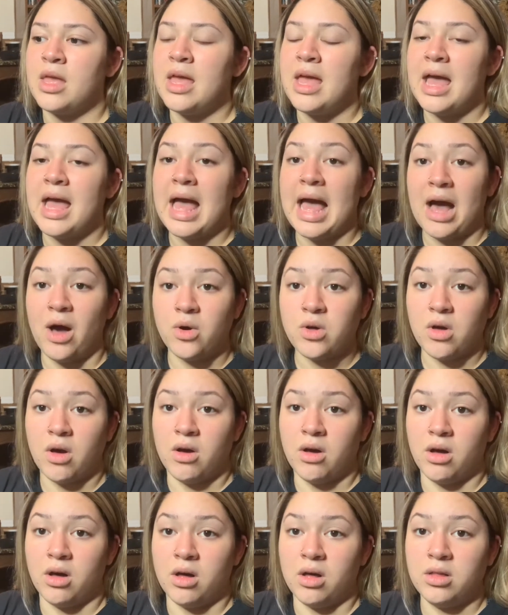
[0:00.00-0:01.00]

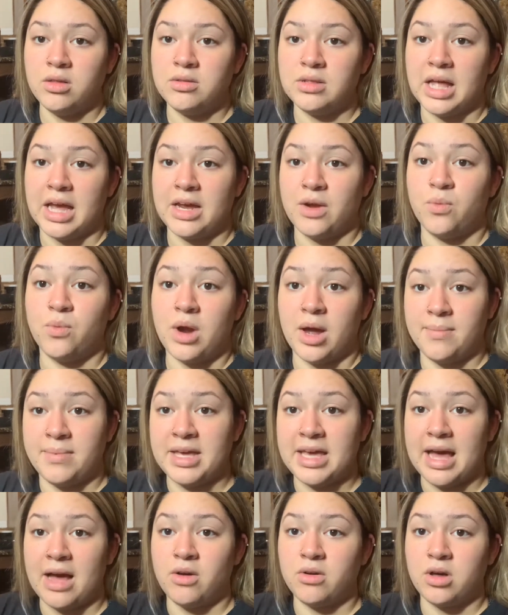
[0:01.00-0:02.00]
alcohol, like rubbing
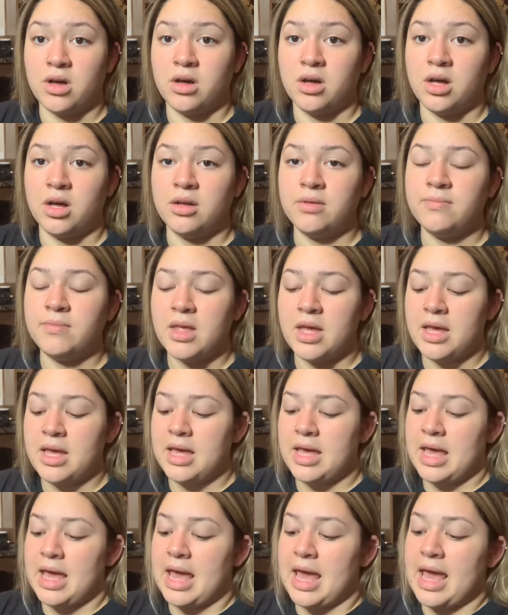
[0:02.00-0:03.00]
alcohol,
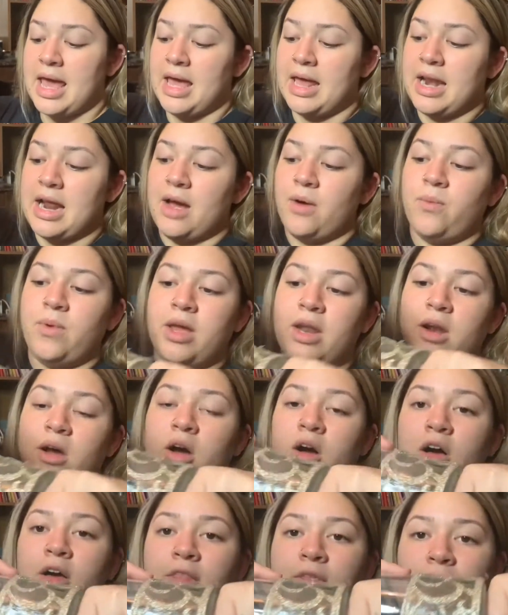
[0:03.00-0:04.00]
and I went
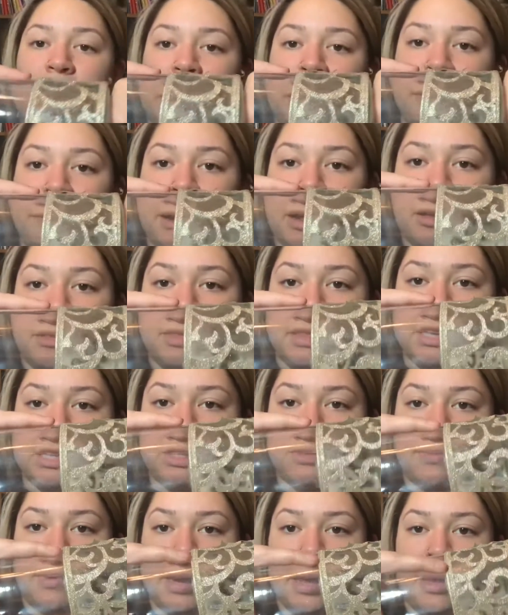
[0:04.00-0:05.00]
all the way around
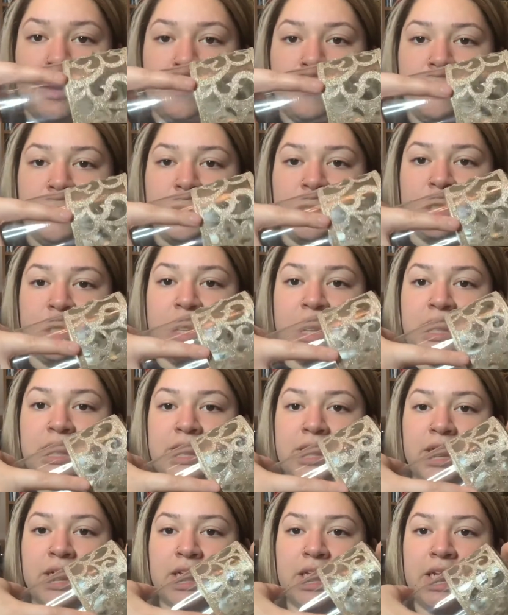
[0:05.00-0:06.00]
this rim just
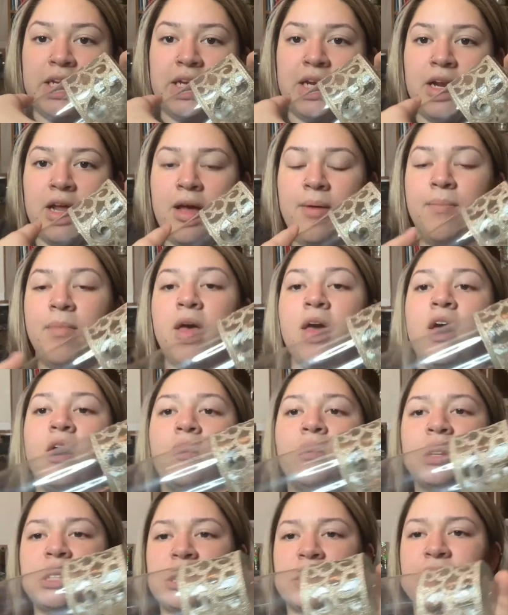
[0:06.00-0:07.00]
to clean it up,
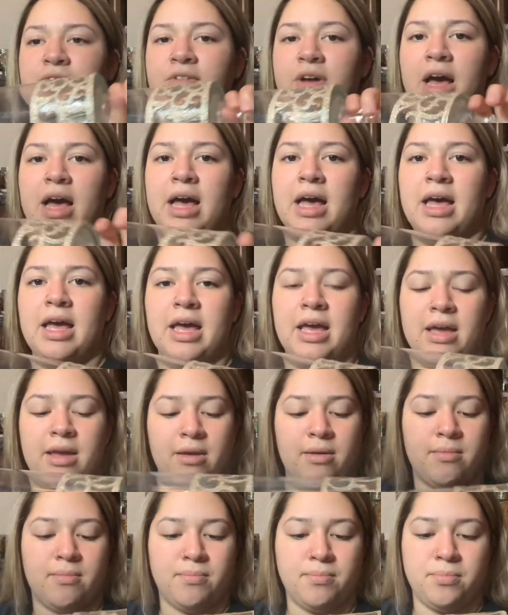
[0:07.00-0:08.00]
which if
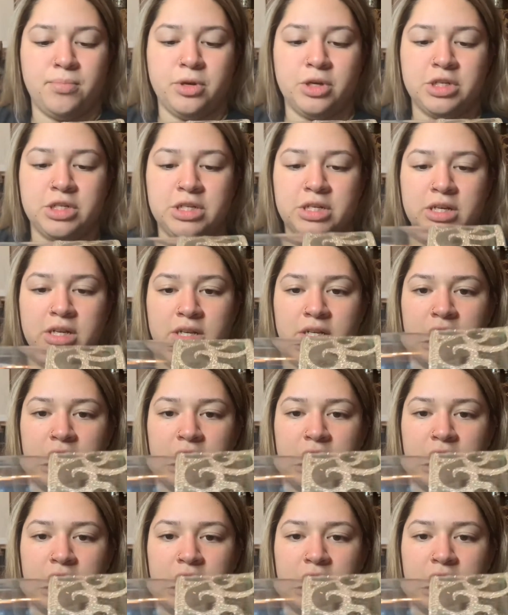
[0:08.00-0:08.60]
I push it into